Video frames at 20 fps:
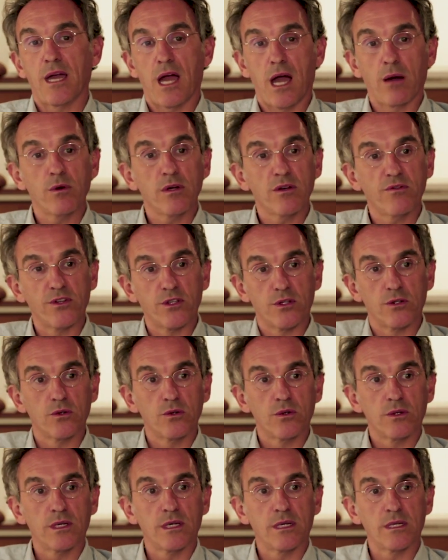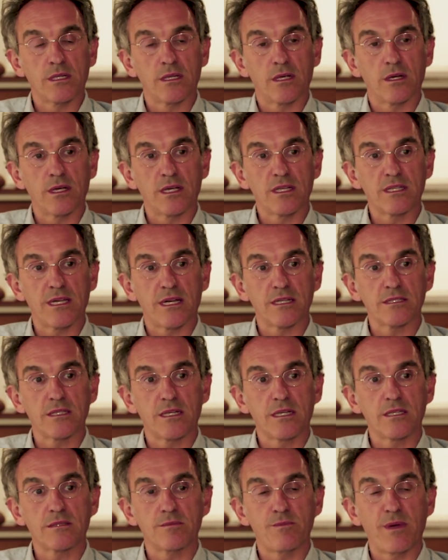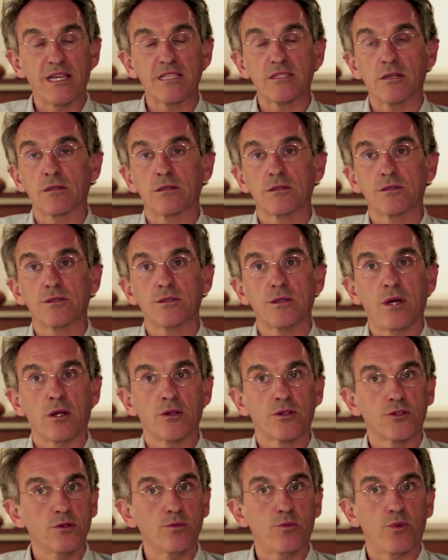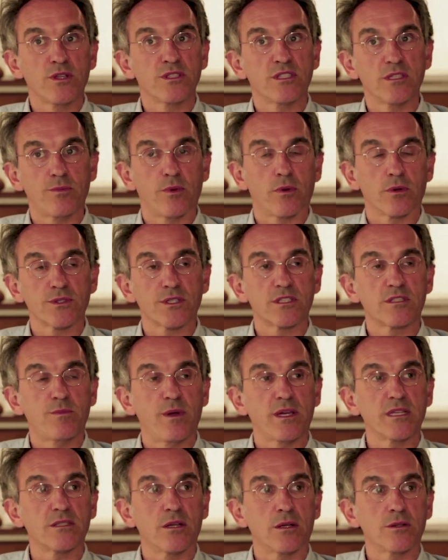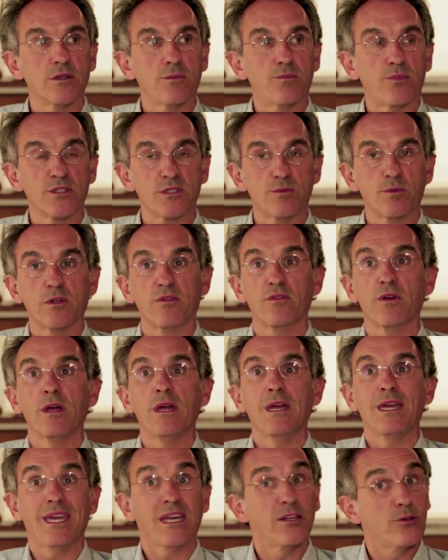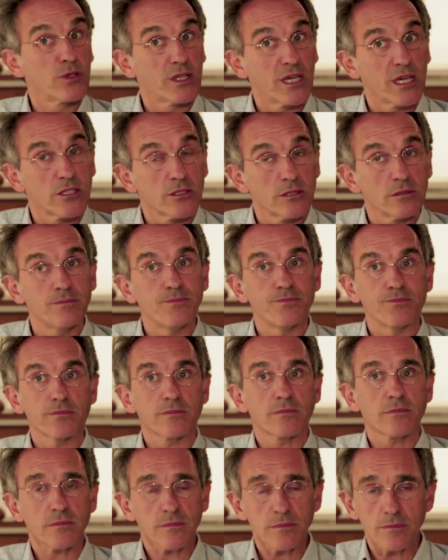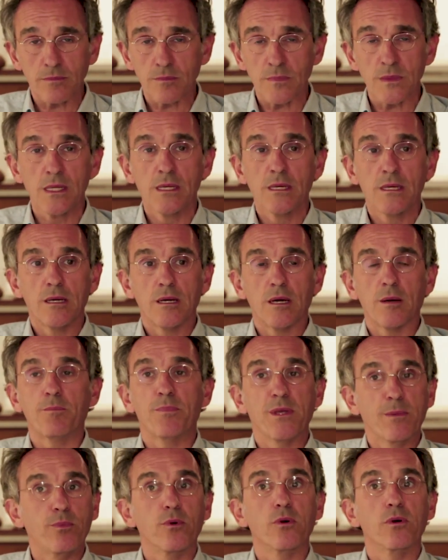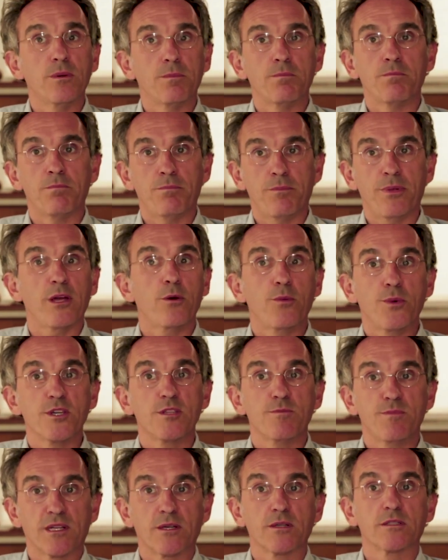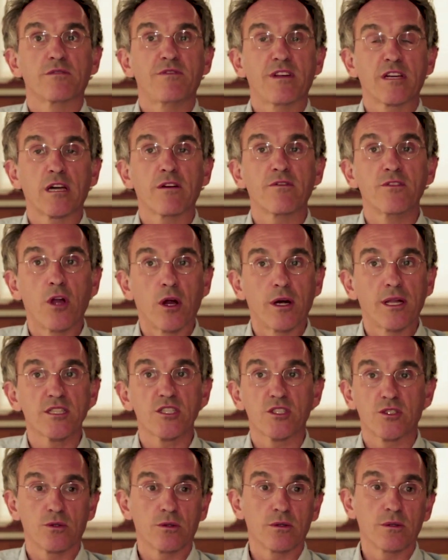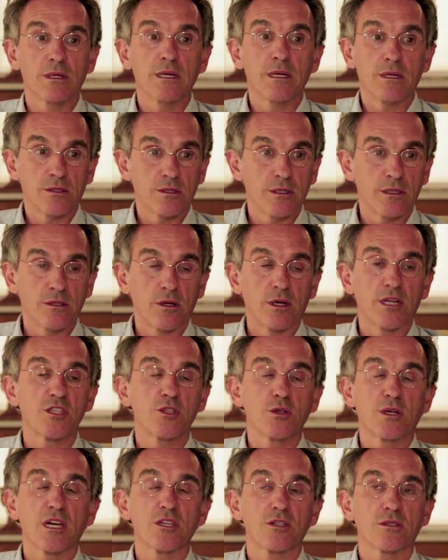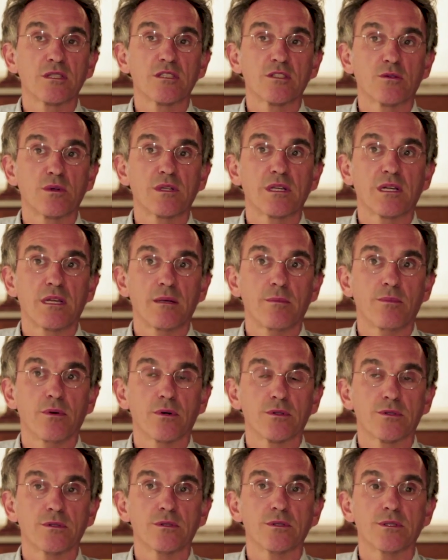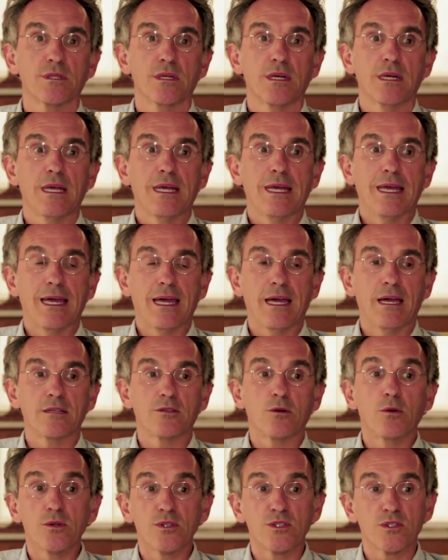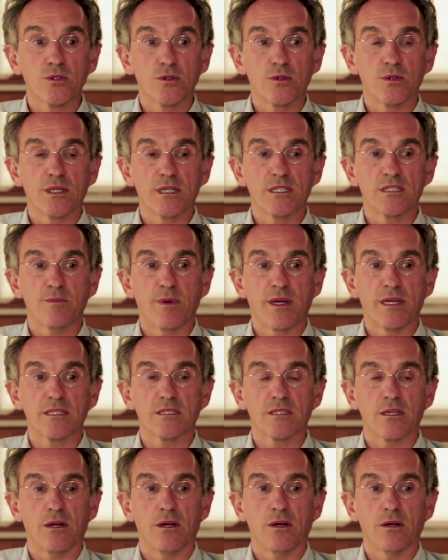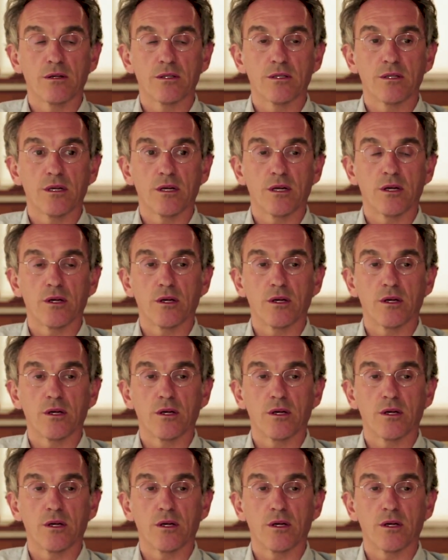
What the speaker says: our view is that it's based on two principles. It's based on the principle of education. People perish because of lack of knowledge, so knowledge education is critically important, and also it's based on